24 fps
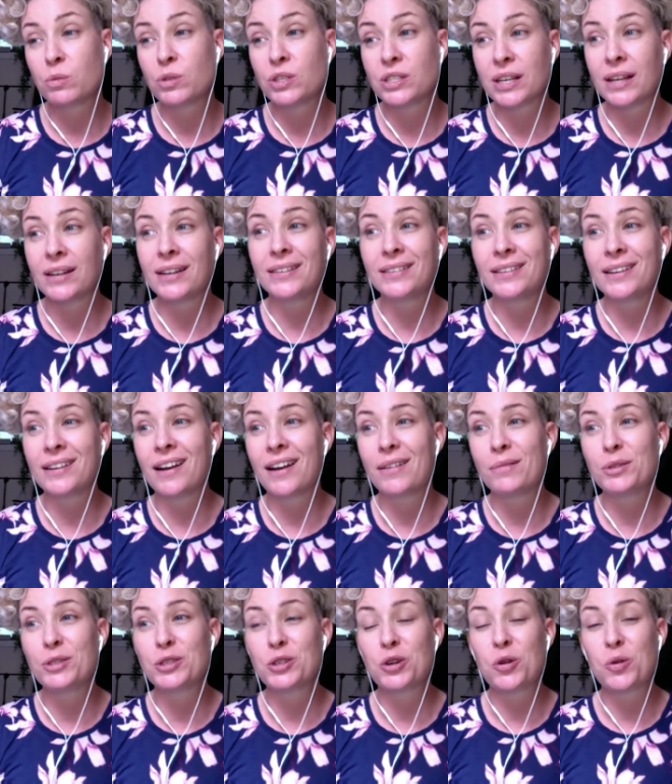It was something that
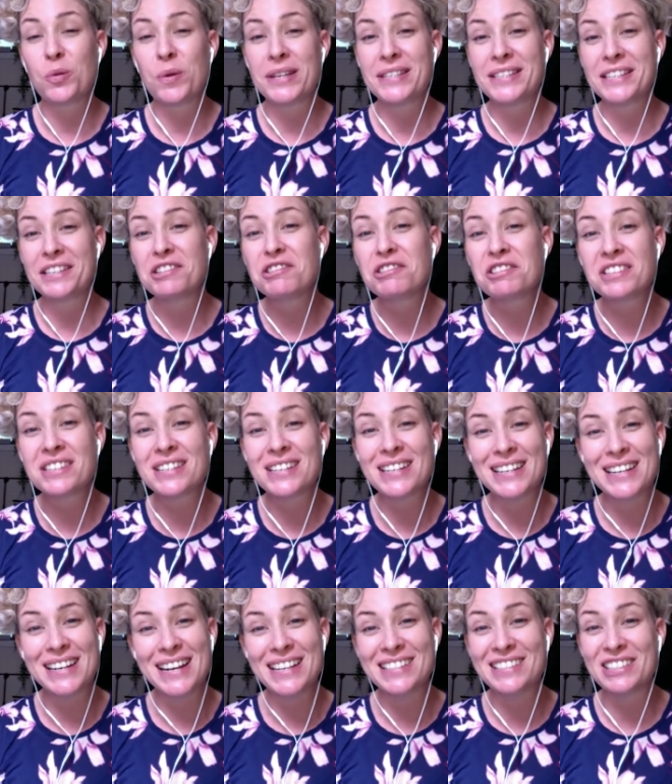I was always
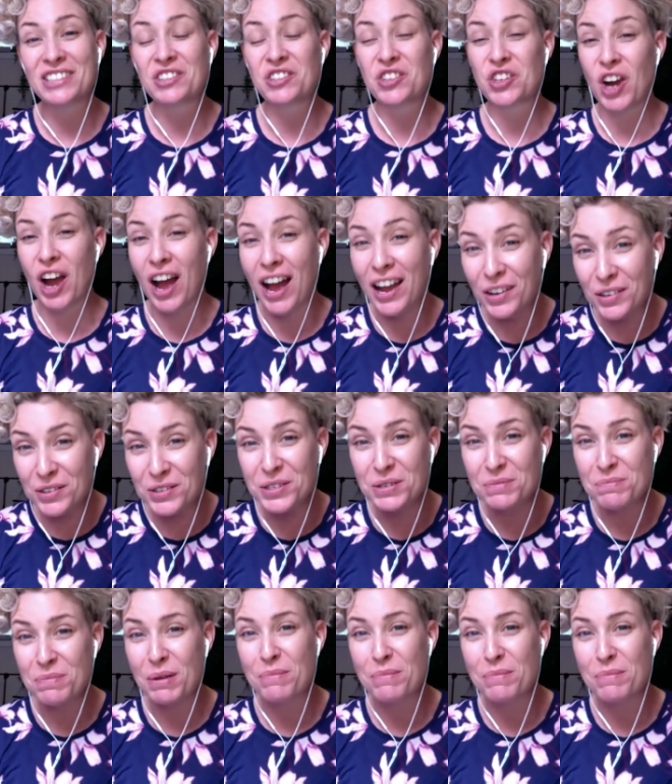interested in as a child.